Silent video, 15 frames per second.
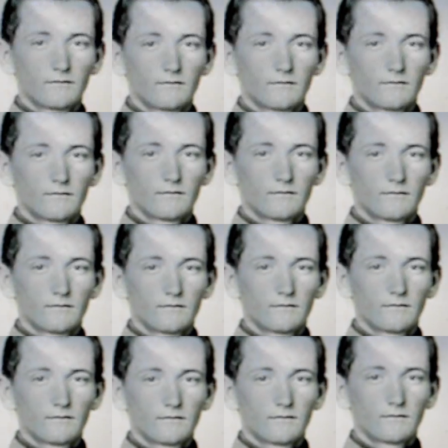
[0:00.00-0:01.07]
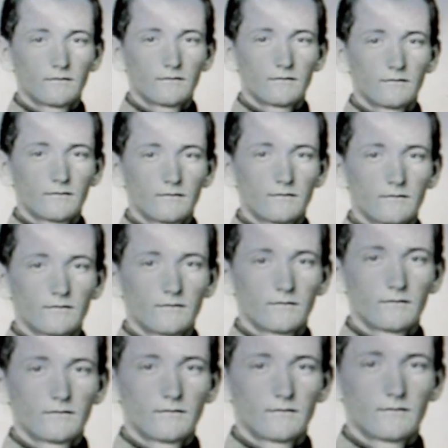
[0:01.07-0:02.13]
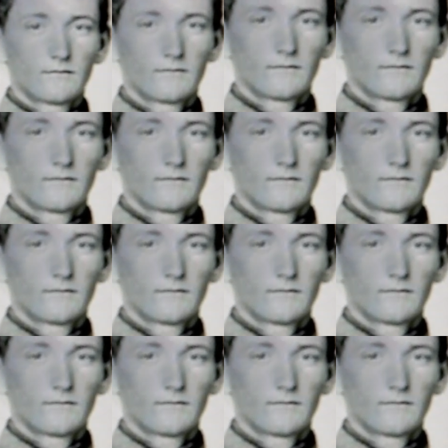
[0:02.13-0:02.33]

(silence)